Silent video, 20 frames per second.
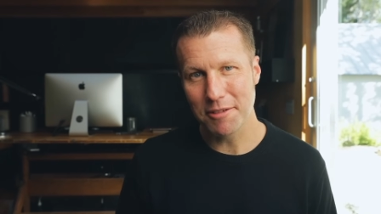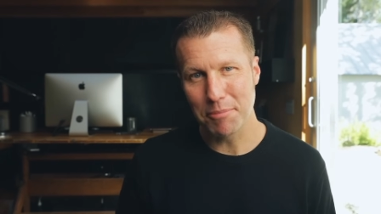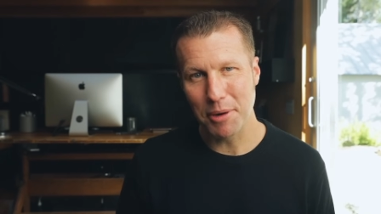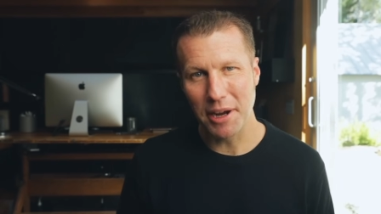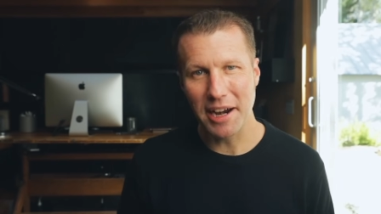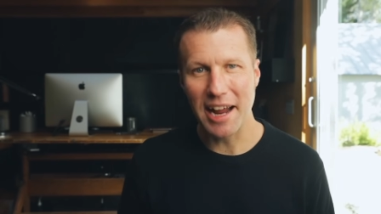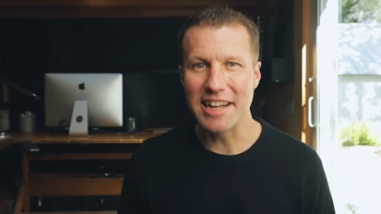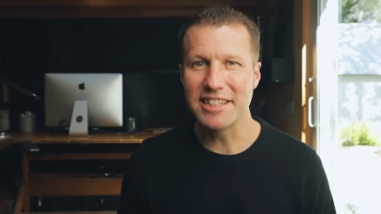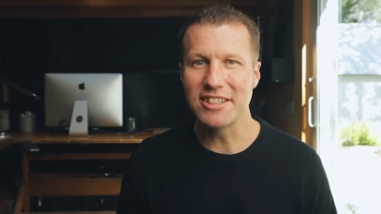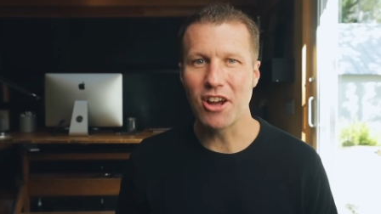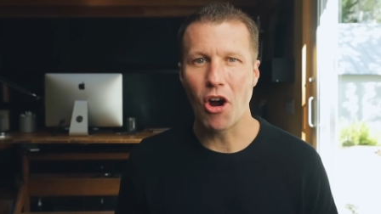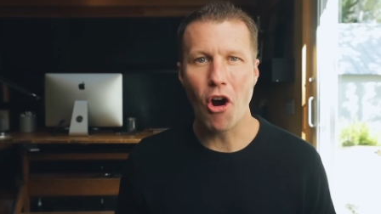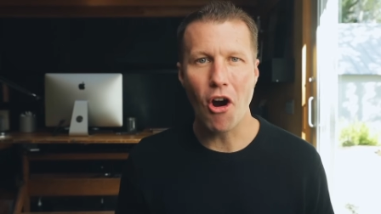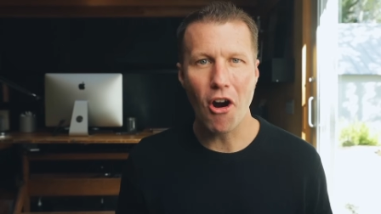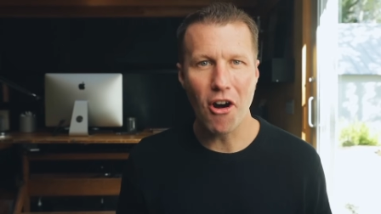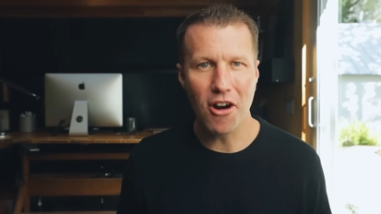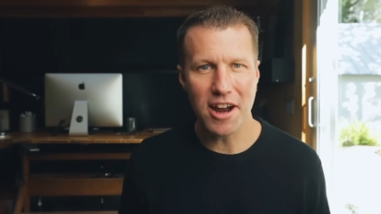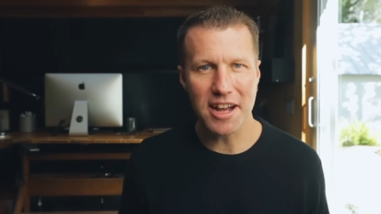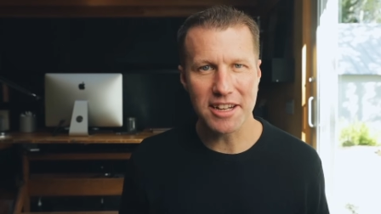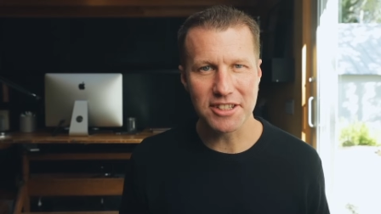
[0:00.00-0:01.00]
but as
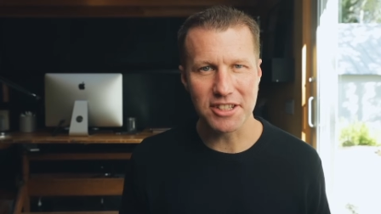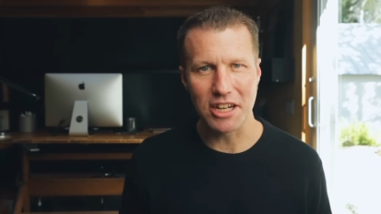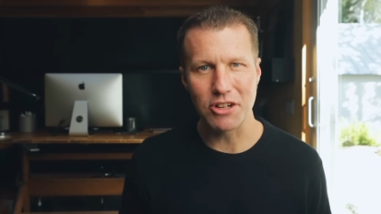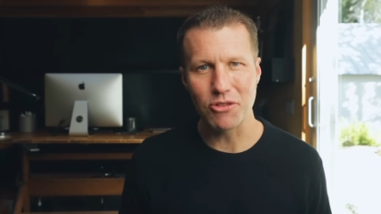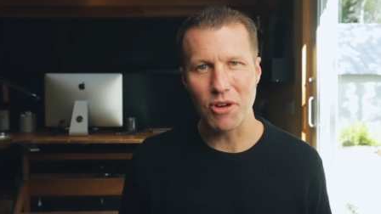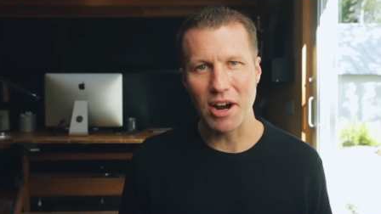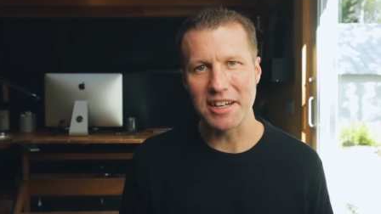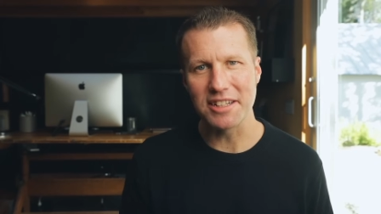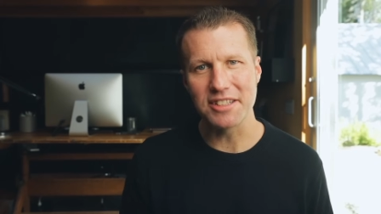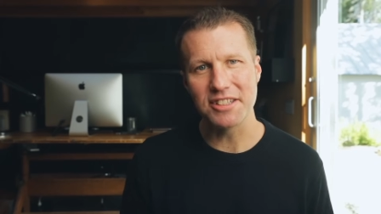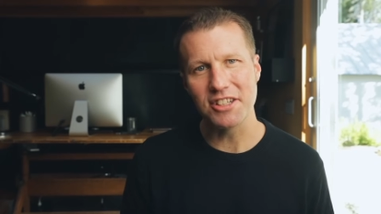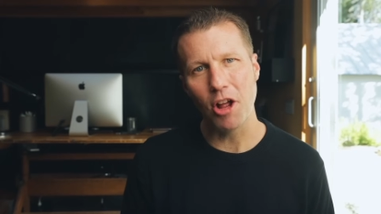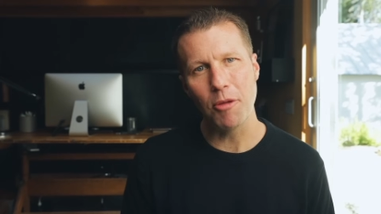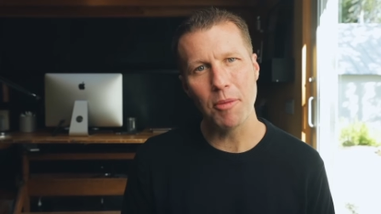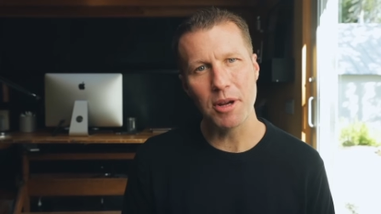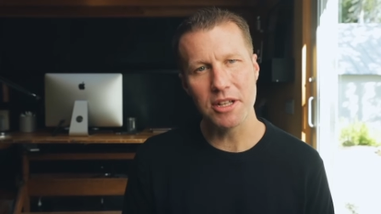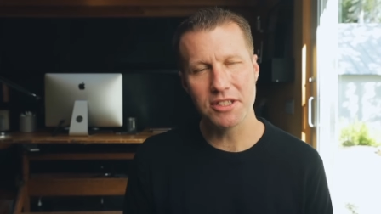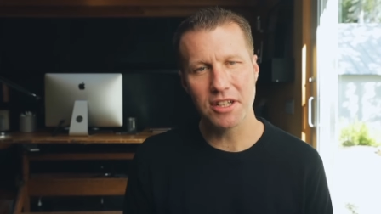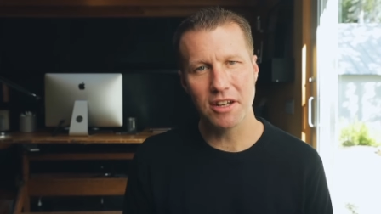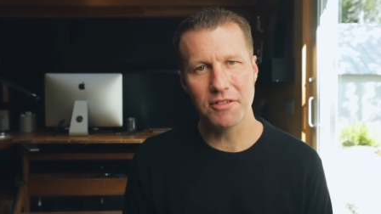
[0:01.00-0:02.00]
hard as I tried to sell
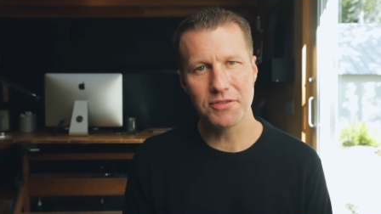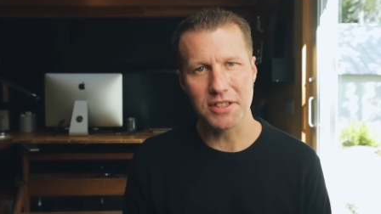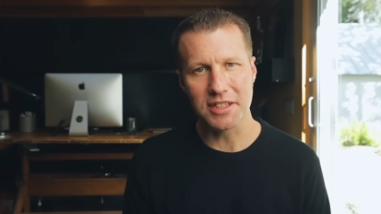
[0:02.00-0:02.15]
myself